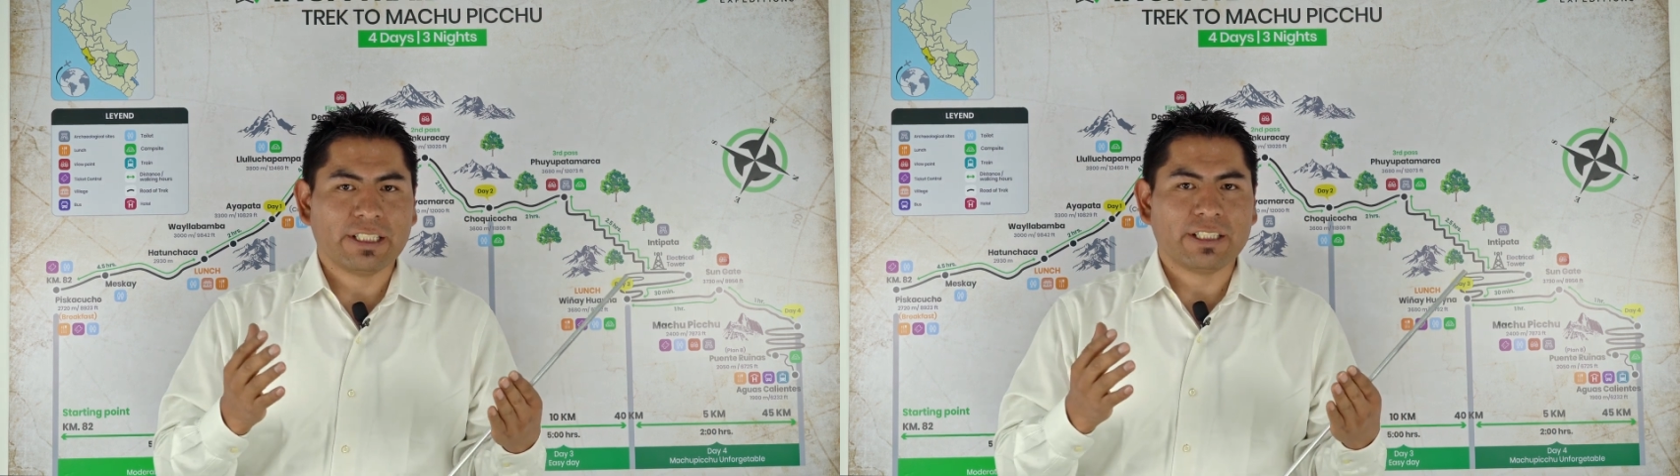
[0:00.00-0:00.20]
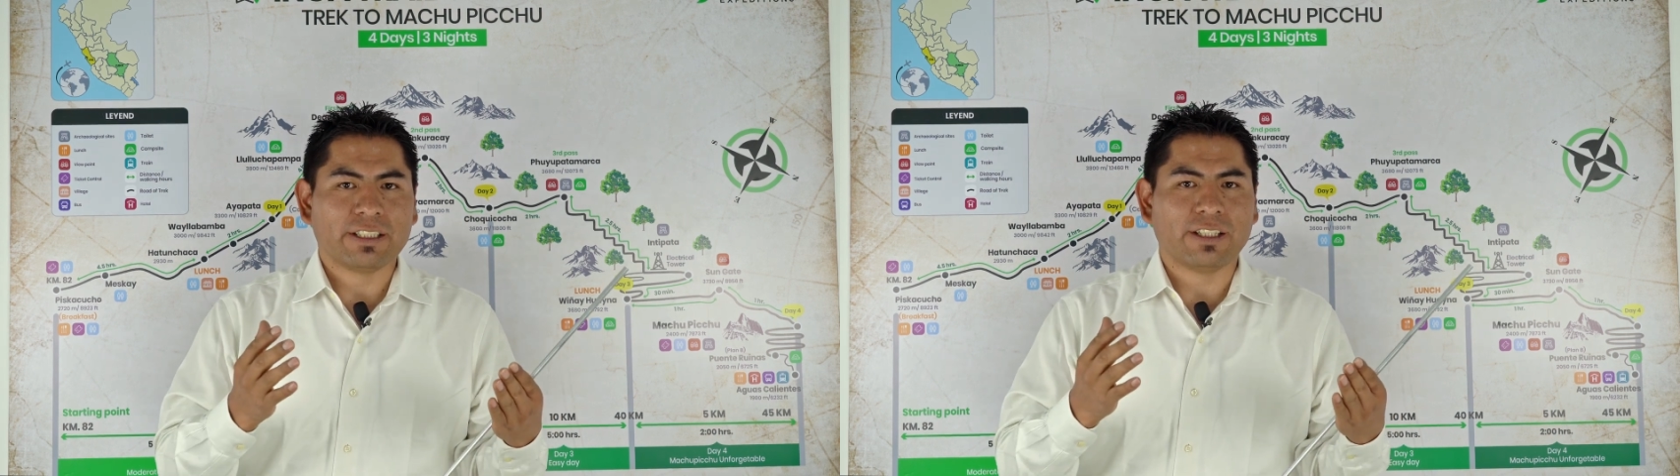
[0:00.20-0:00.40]

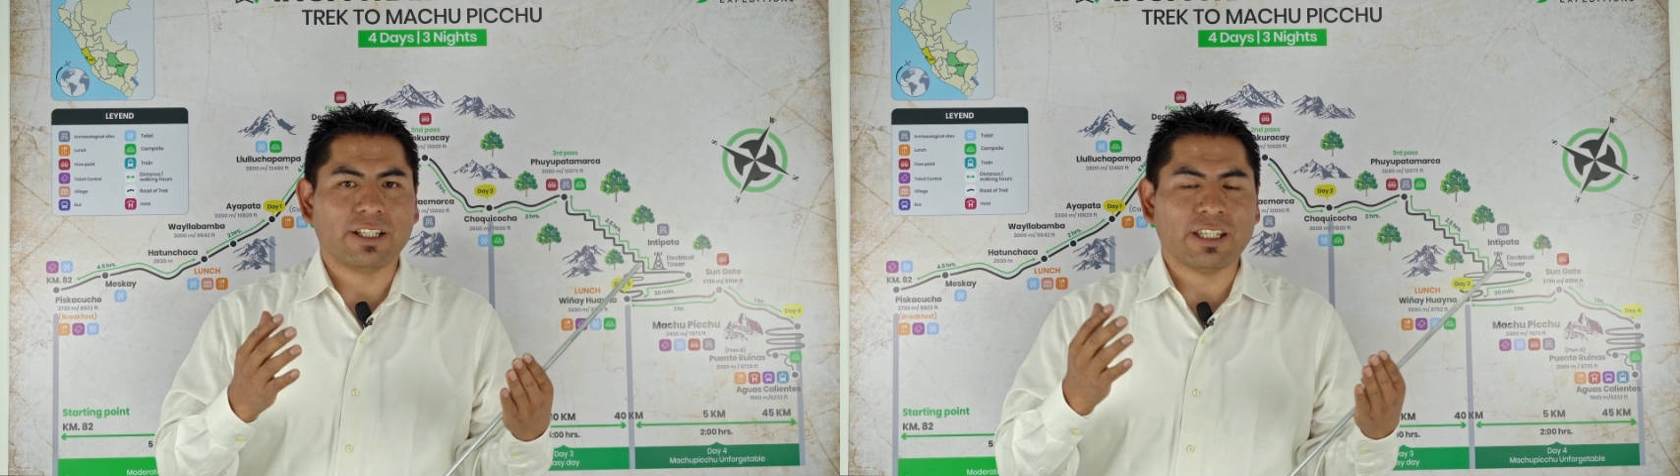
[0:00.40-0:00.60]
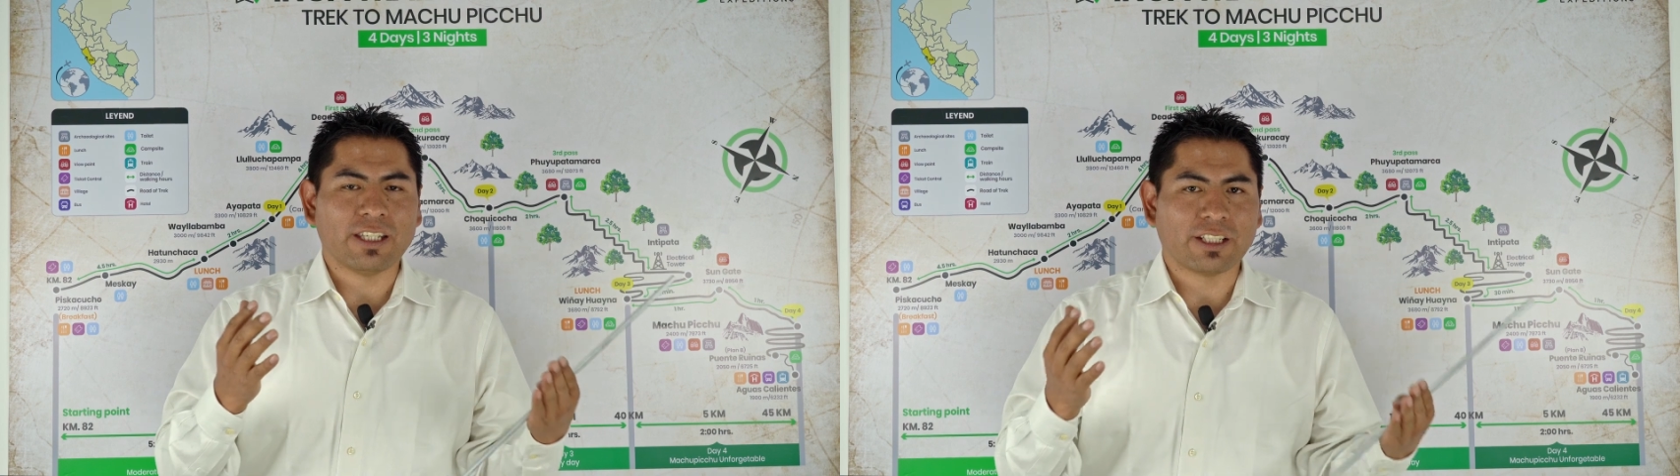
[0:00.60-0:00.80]
the
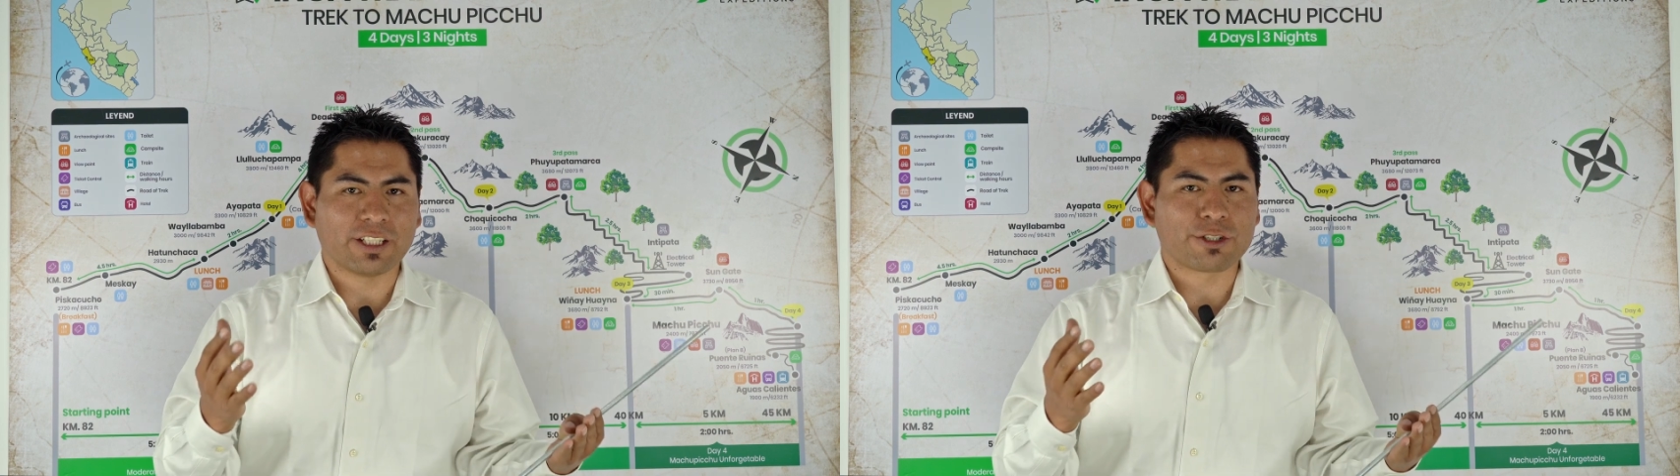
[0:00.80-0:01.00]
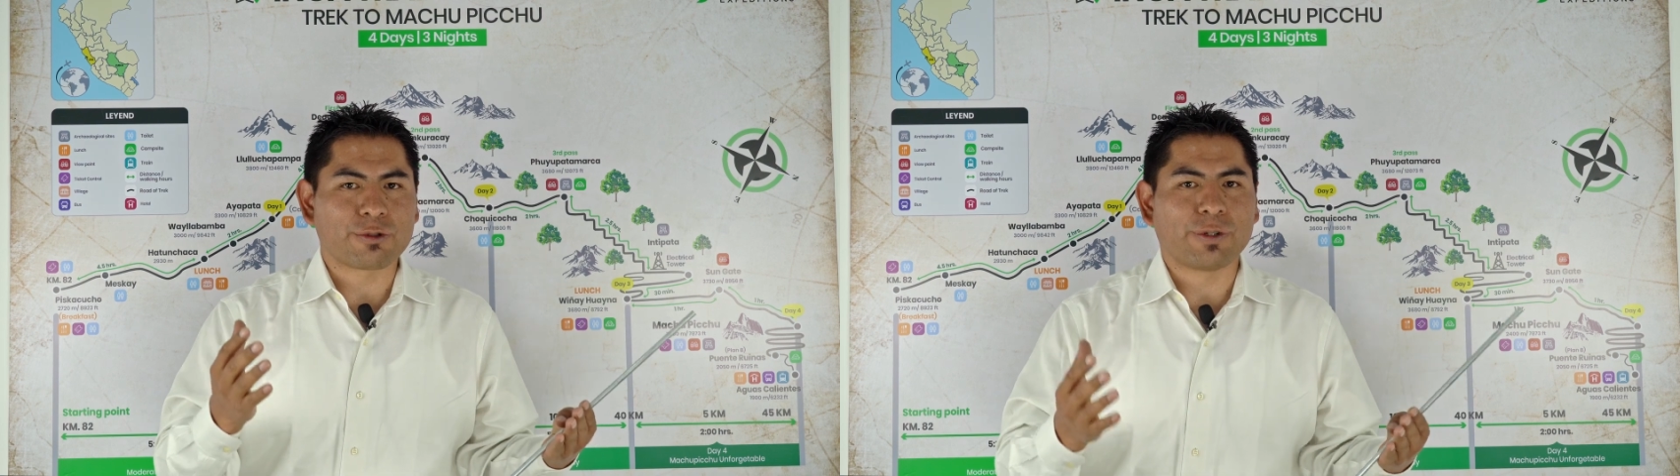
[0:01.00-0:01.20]
Inca
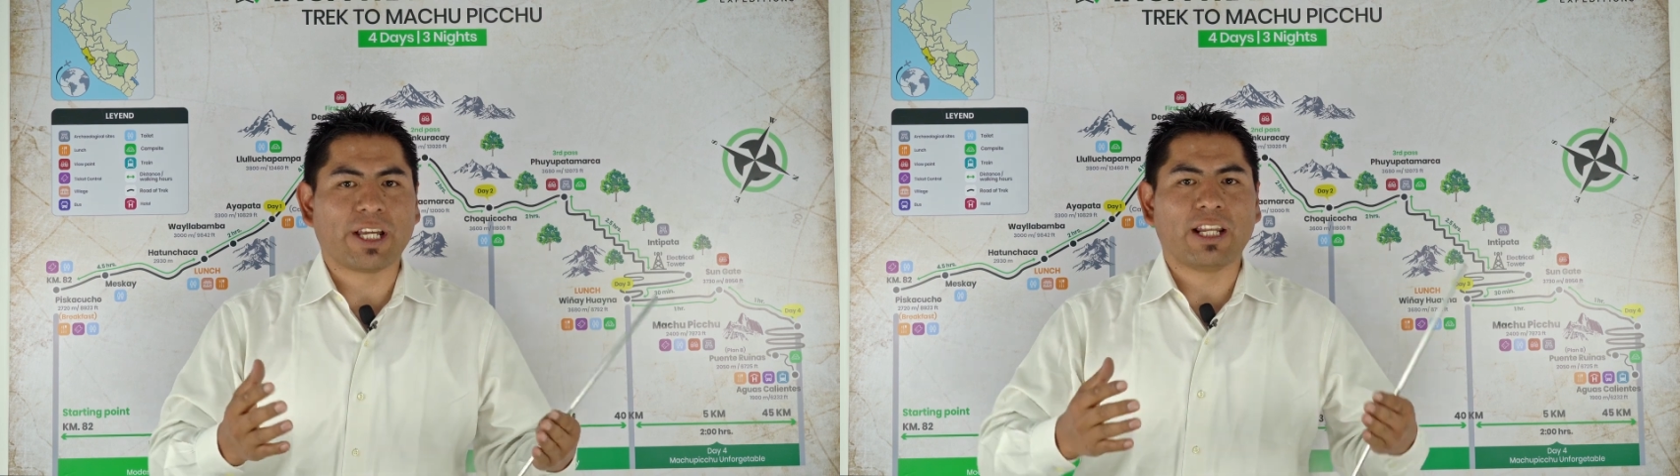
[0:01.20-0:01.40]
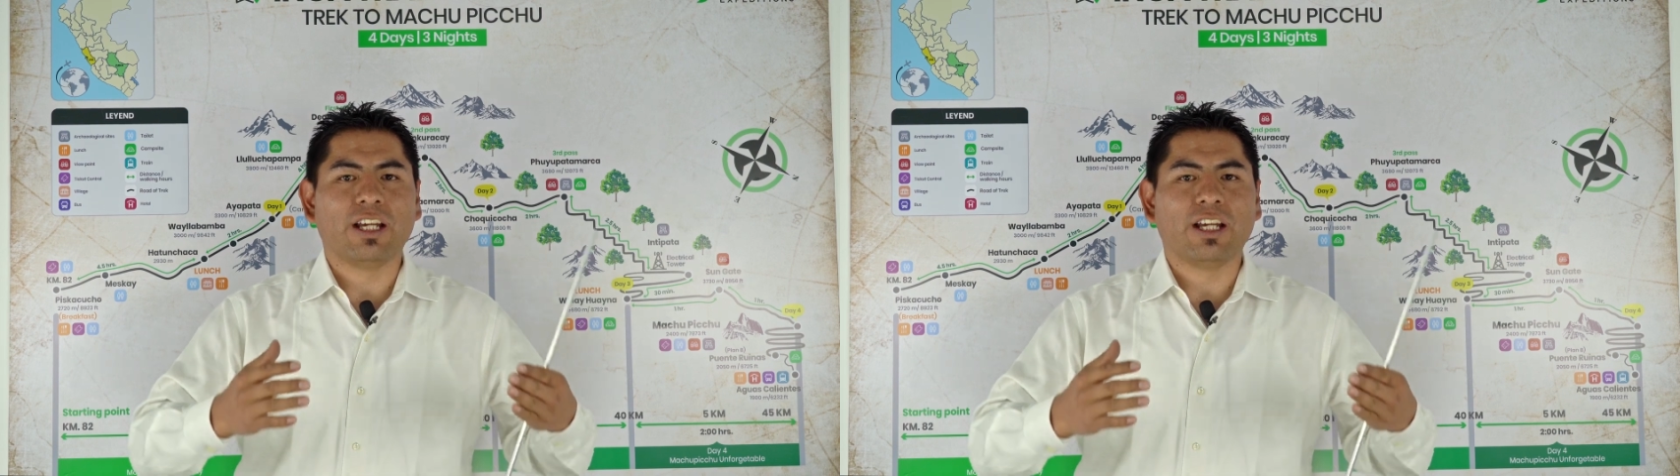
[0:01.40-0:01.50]
Trail.